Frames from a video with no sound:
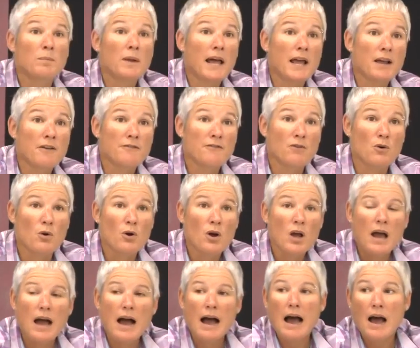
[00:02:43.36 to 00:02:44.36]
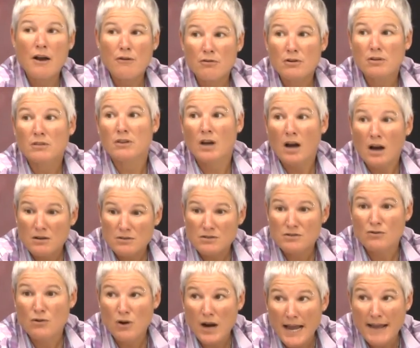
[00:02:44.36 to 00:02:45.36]
playing for?
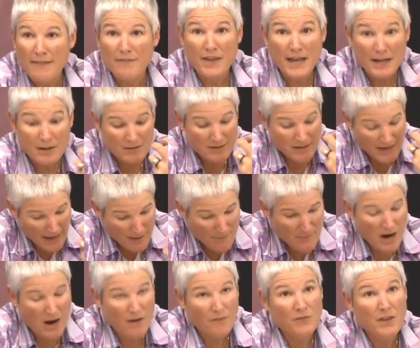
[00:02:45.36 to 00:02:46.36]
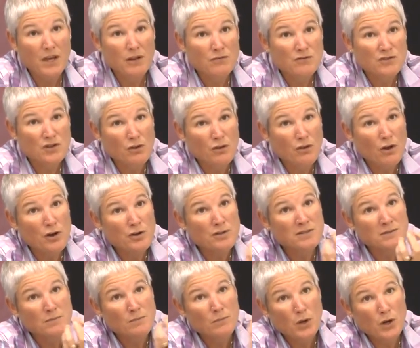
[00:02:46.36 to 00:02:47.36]
100,000 Rand, that came out. That, so
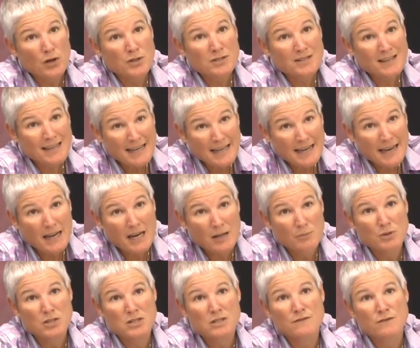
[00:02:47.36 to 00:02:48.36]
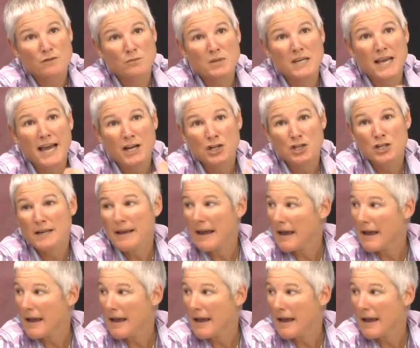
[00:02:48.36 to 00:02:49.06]
those, those key elements for me actually